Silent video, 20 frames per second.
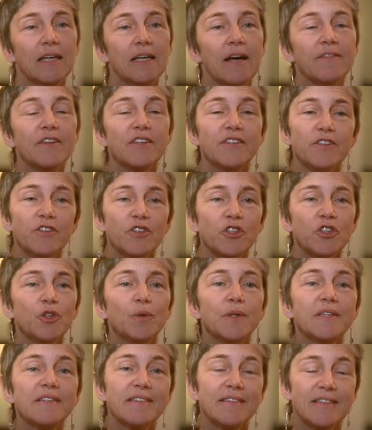And this is
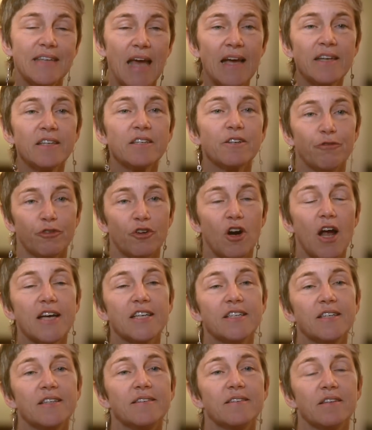true in standard
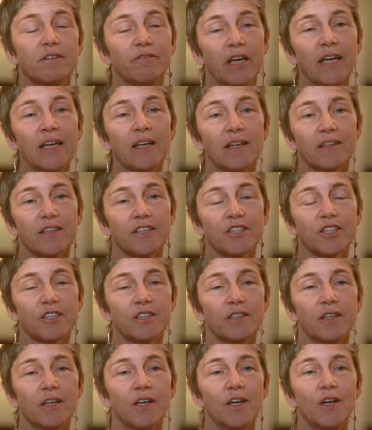varieties of
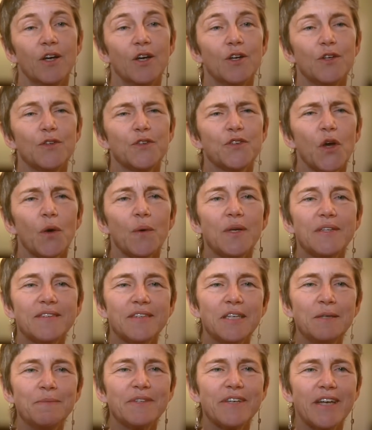English. So it
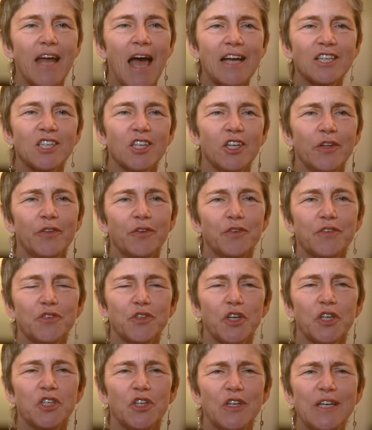seems that actually the
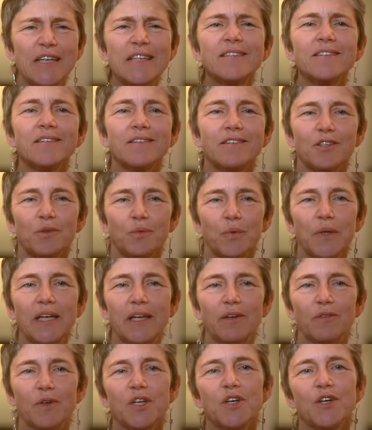structure isn't
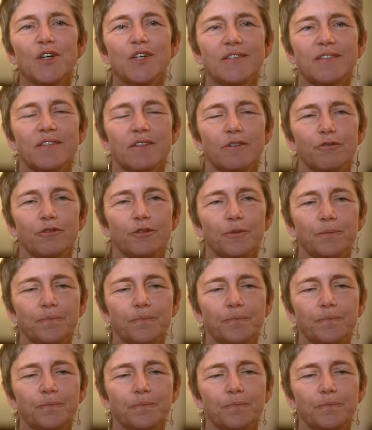really recursive.